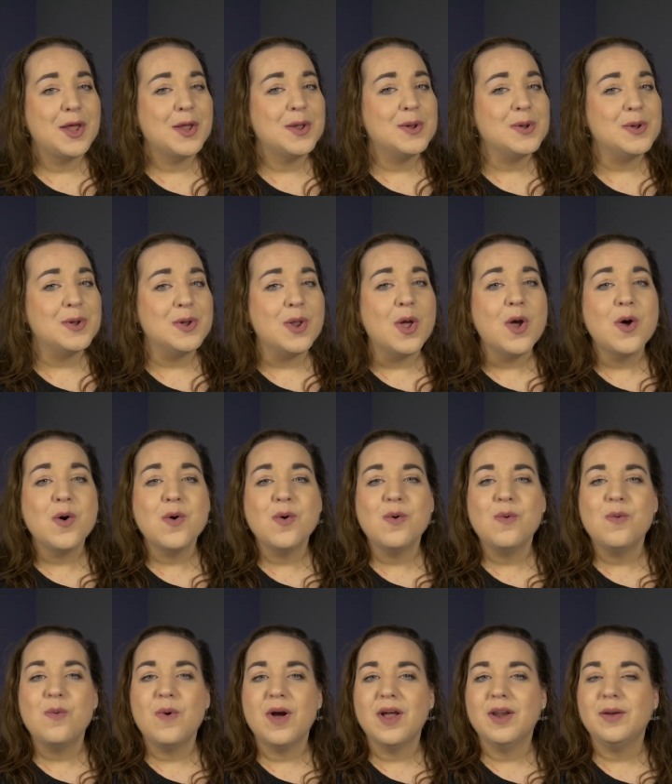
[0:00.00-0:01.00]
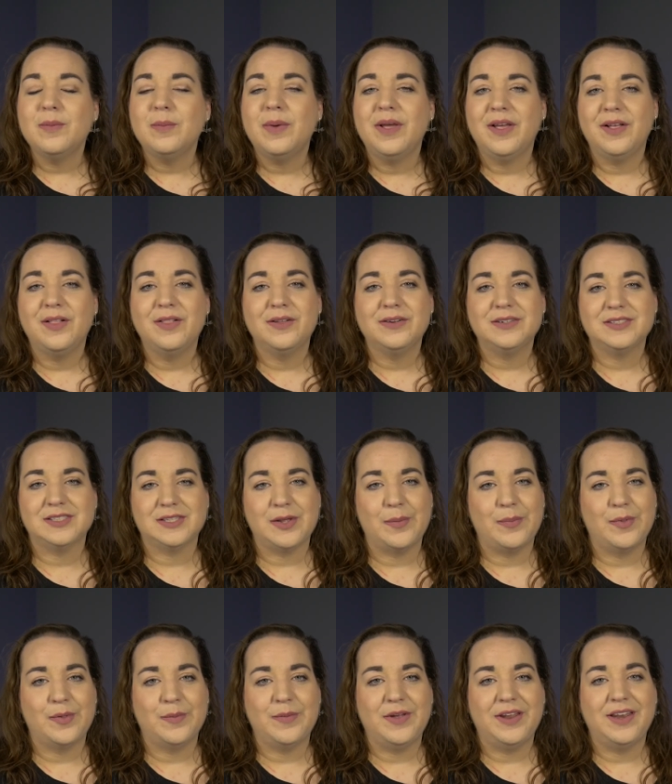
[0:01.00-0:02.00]
No one pill or
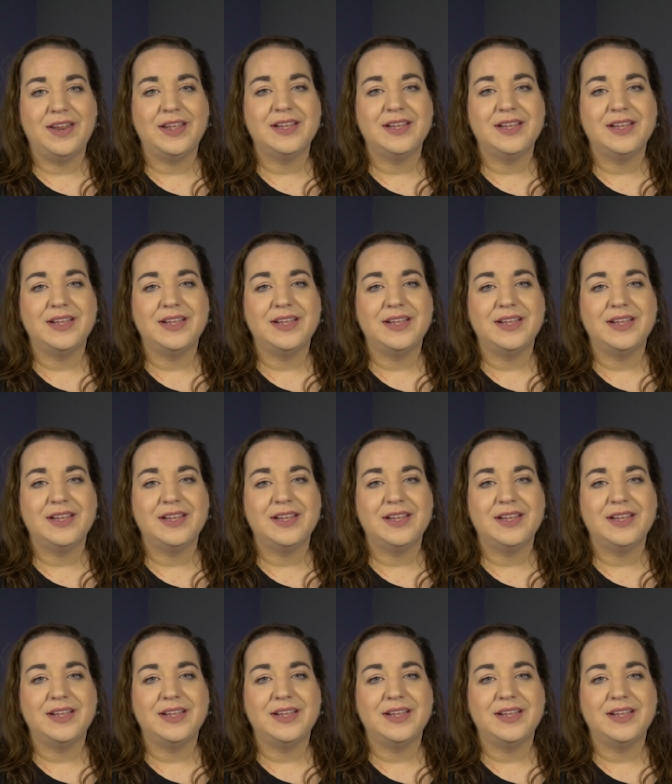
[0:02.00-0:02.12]
supplement